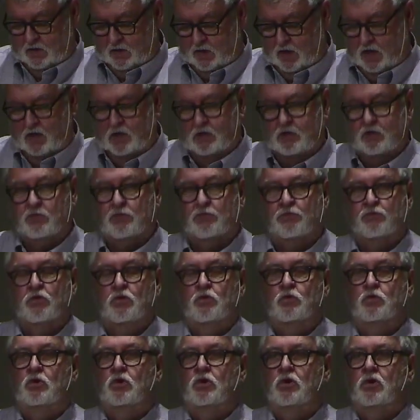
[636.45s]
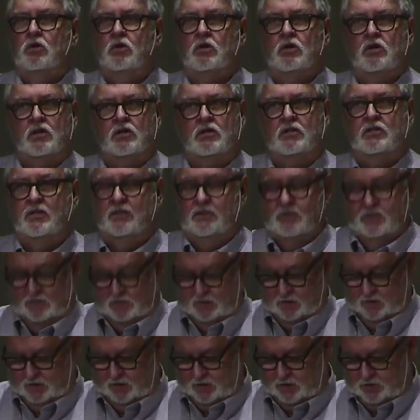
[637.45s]
and its fruit looked
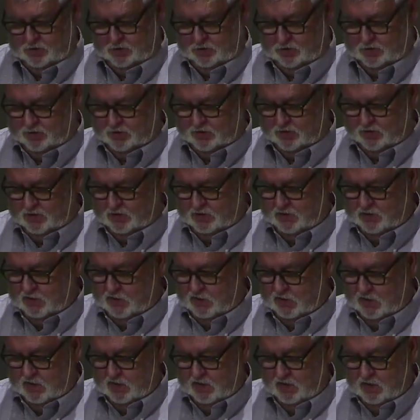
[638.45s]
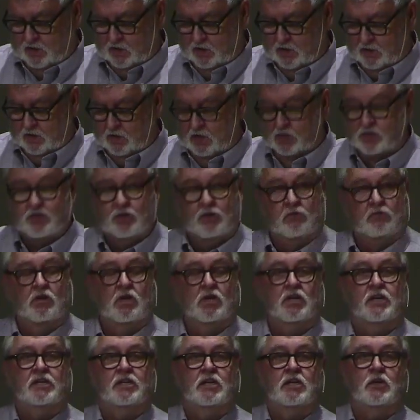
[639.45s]
delicious. And she
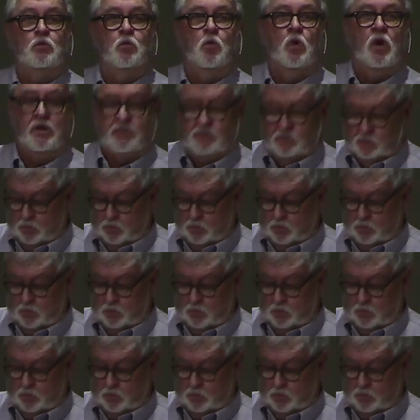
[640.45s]
really did want the